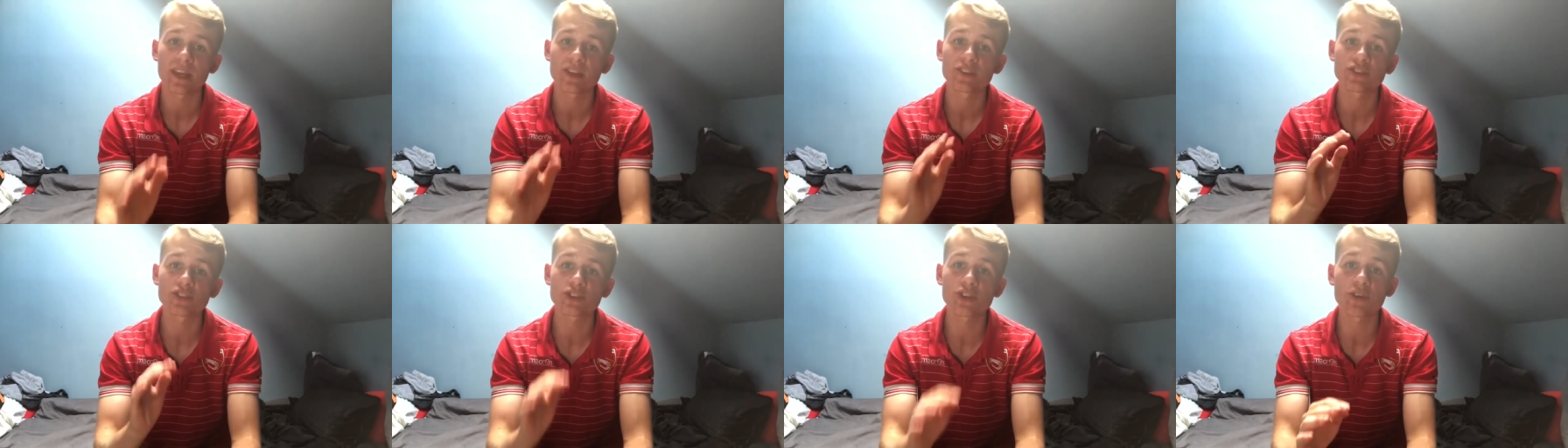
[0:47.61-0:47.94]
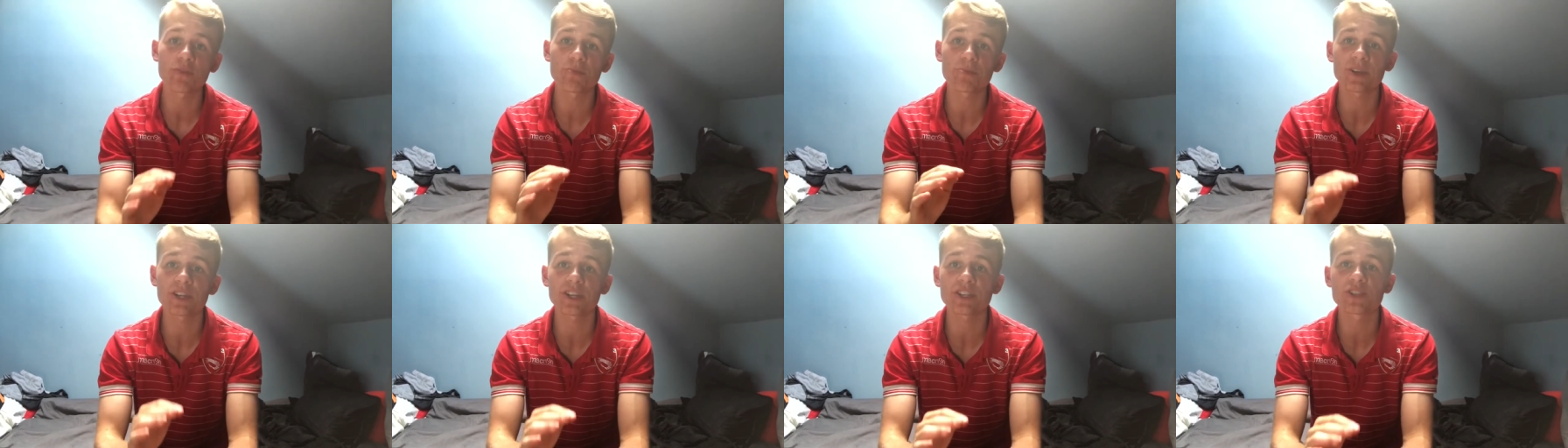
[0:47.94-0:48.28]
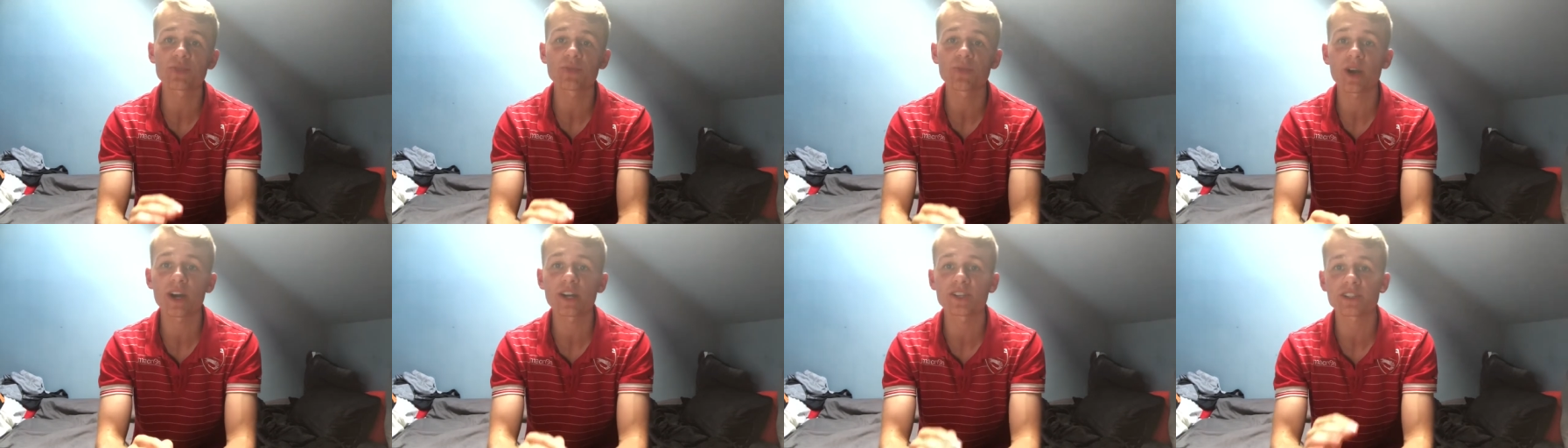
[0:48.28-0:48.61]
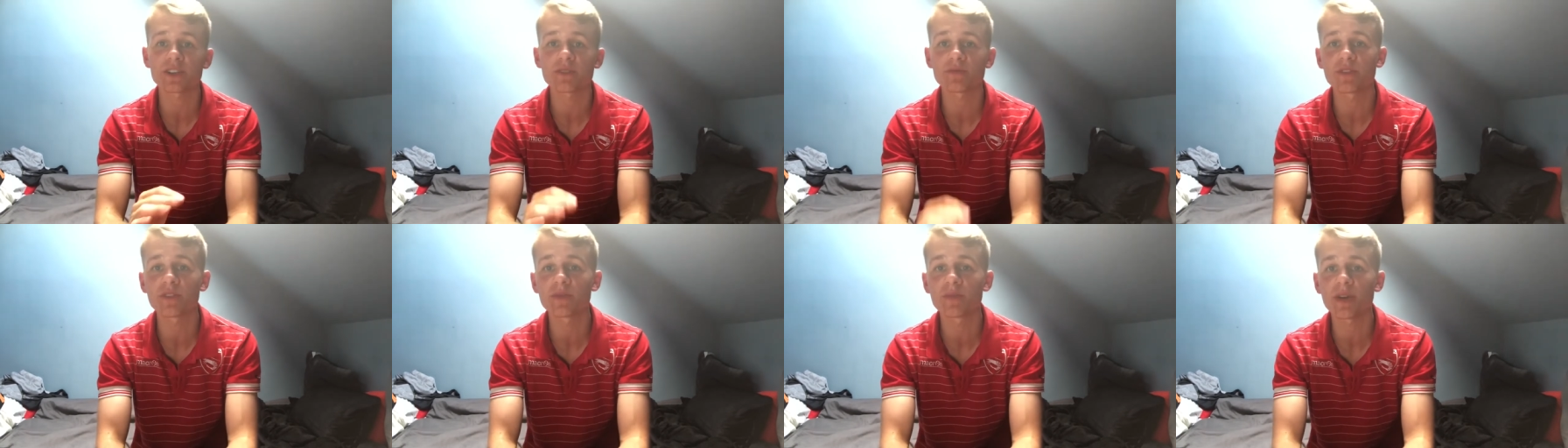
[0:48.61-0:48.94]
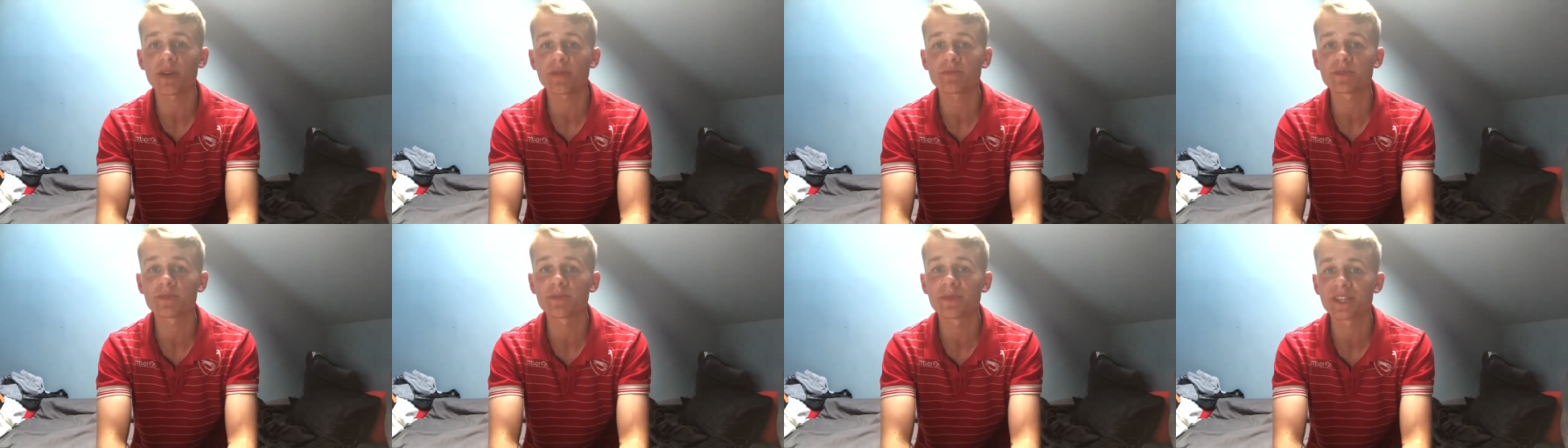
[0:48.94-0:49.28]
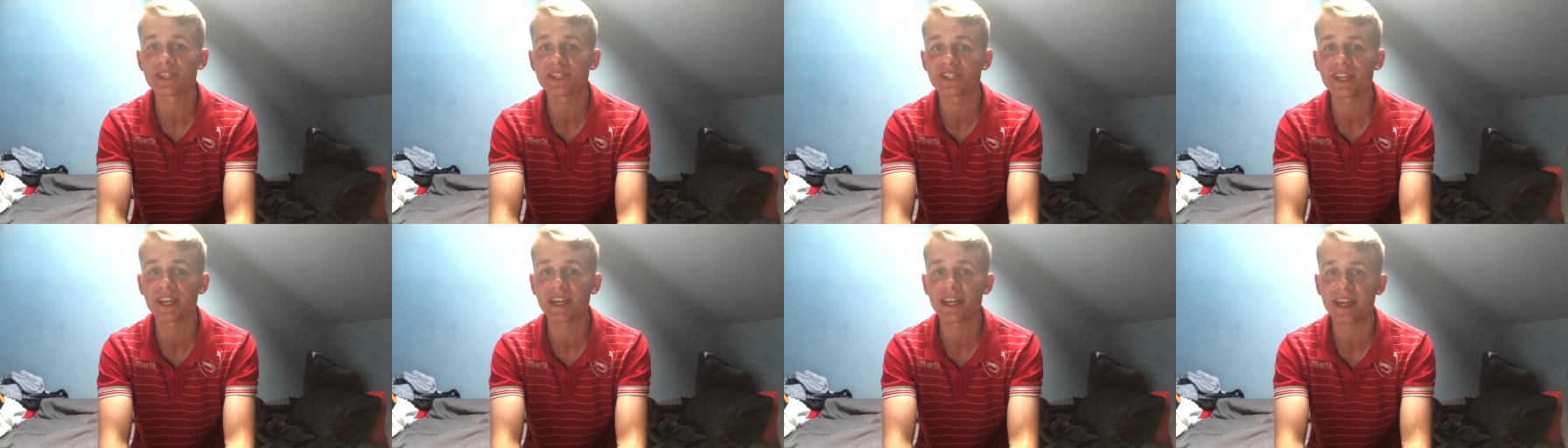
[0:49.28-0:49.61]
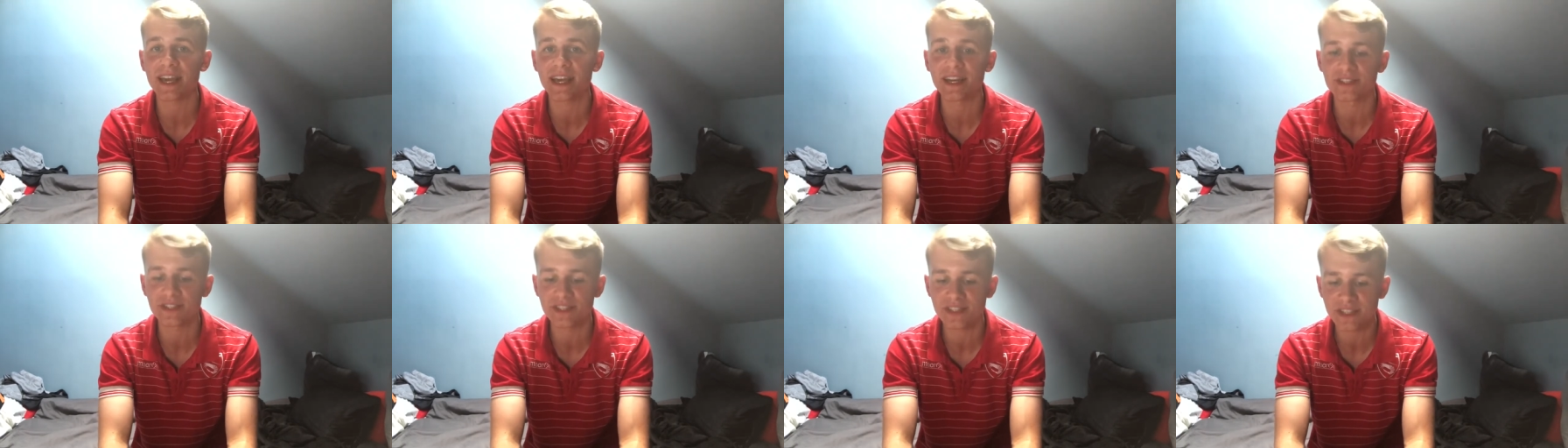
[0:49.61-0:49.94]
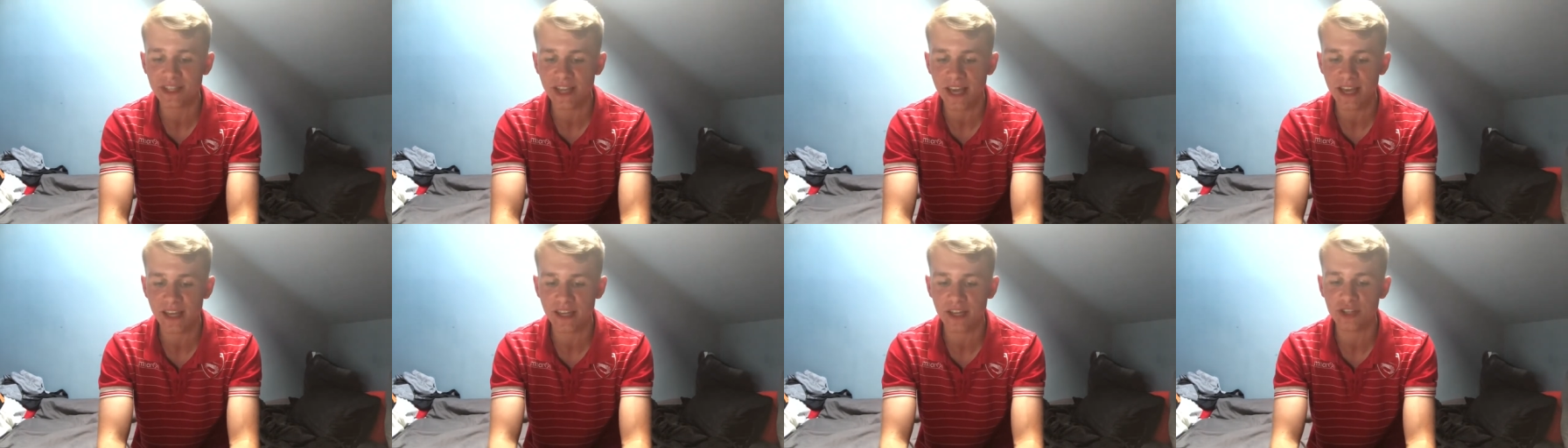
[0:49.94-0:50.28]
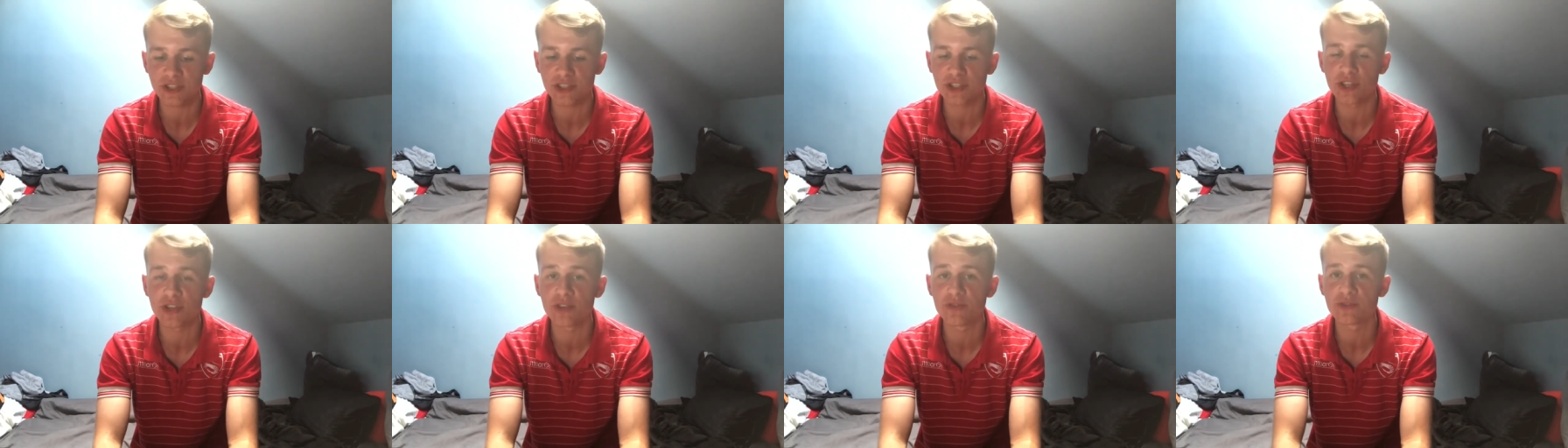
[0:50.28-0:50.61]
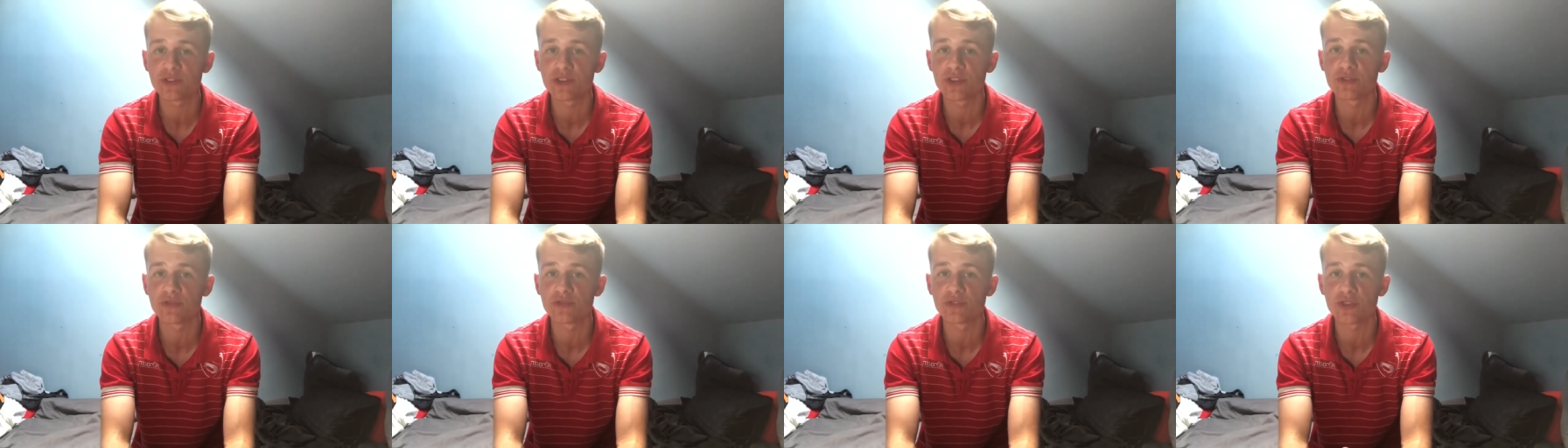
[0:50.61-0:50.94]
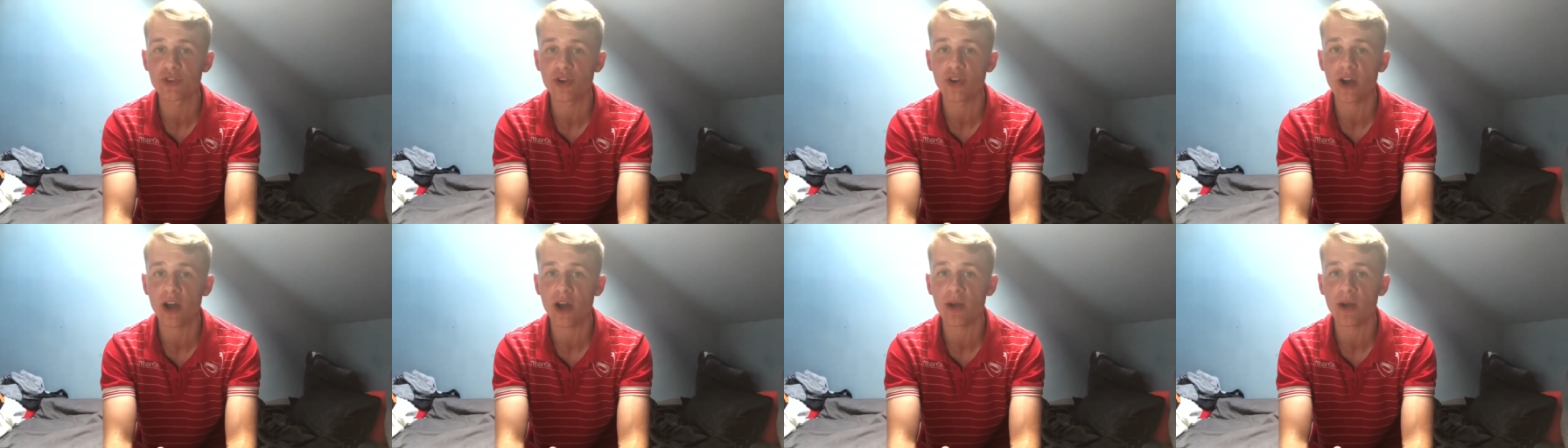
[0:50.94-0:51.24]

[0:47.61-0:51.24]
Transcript: Score prediction wise, I'm going to be optimistic and say a 2-2 draw.